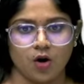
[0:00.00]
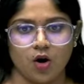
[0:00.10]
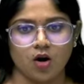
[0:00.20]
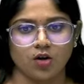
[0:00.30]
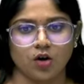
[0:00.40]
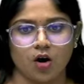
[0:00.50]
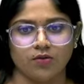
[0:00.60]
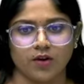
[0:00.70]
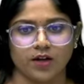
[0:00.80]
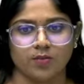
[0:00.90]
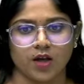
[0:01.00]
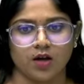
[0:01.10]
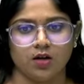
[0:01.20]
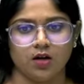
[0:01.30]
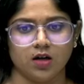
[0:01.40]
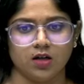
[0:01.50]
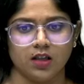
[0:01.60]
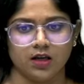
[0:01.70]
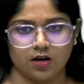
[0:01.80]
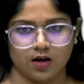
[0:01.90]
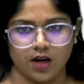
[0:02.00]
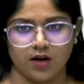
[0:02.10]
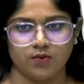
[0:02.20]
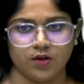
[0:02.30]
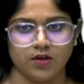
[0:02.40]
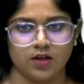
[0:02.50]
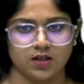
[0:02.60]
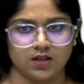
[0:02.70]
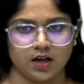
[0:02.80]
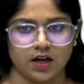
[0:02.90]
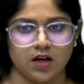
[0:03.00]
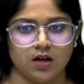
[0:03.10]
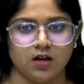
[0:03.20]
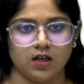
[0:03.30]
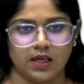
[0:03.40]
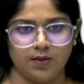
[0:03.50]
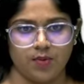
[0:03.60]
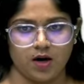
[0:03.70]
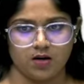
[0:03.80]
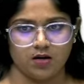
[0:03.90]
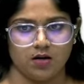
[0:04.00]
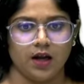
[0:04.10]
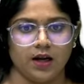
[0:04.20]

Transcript: Prolonged conflict may hurt the trade with Israel, a key partner.